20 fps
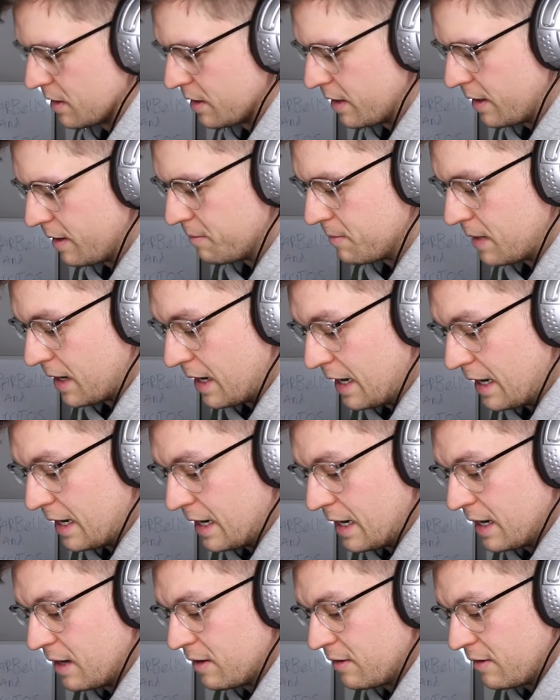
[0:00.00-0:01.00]
Um,
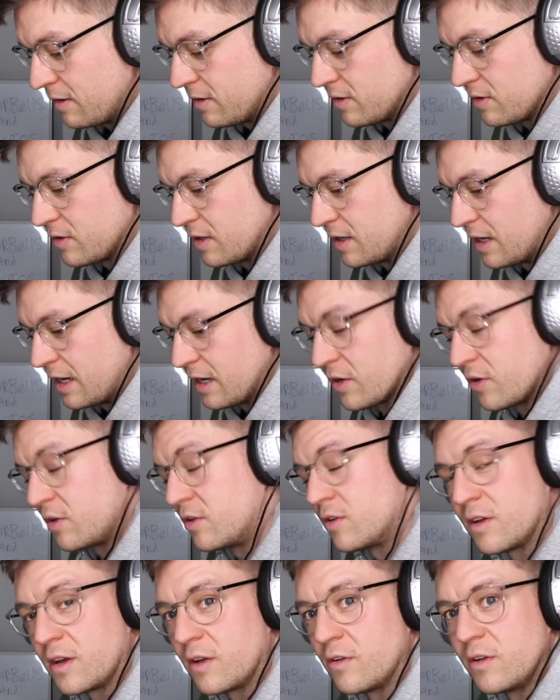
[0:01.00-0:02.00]
I I
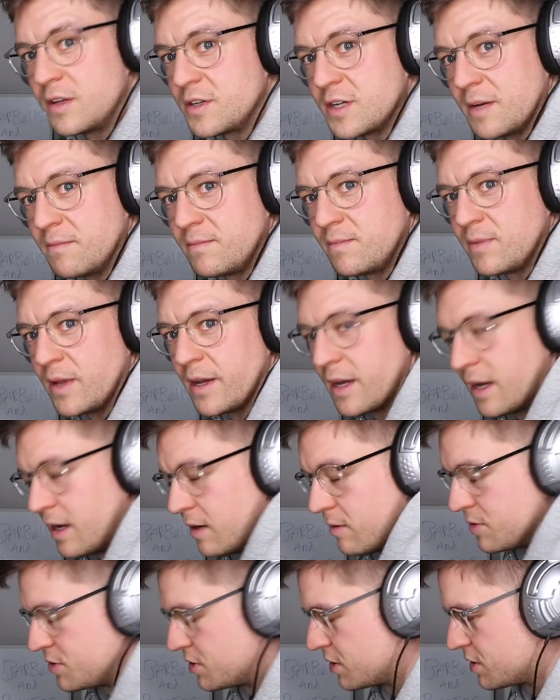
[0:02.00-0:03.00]
couldn't go to the gym. Like,
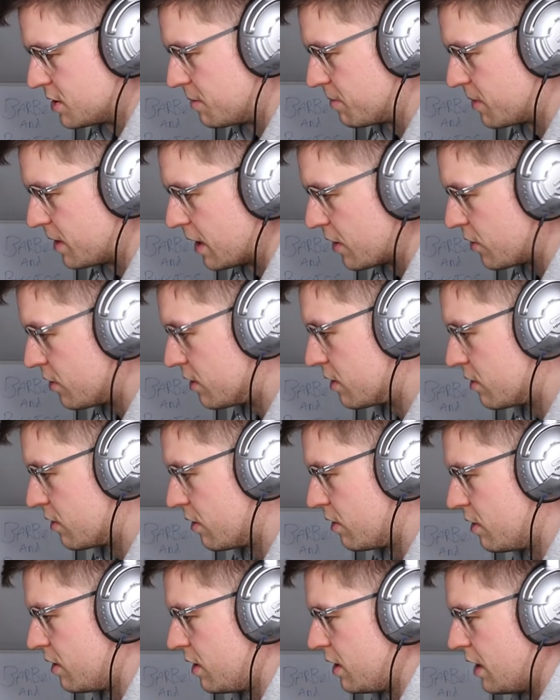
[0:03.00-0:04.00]
it was just something I couldn't
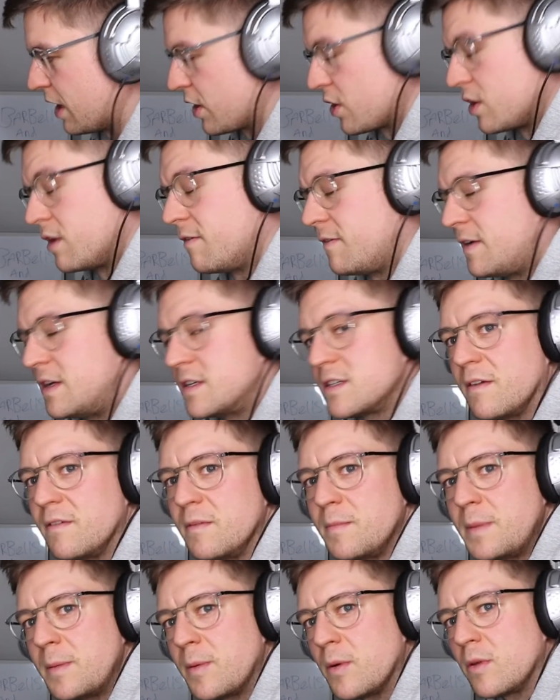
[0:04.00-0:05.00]
do. I couldn't face
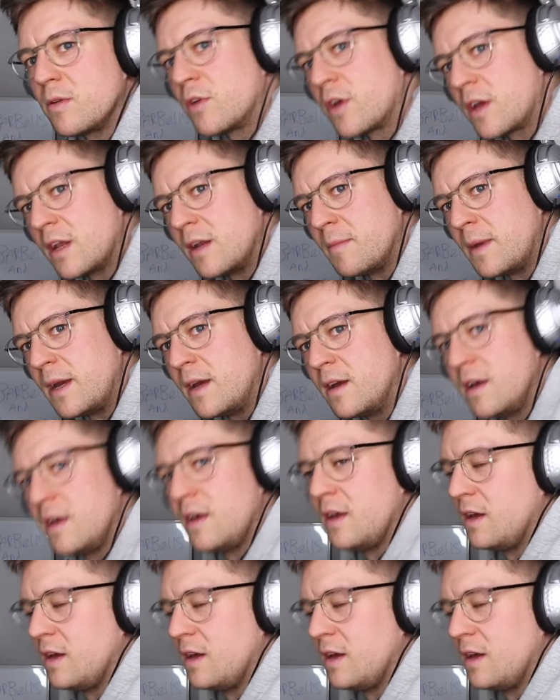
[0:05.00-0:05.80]
having people looking at me.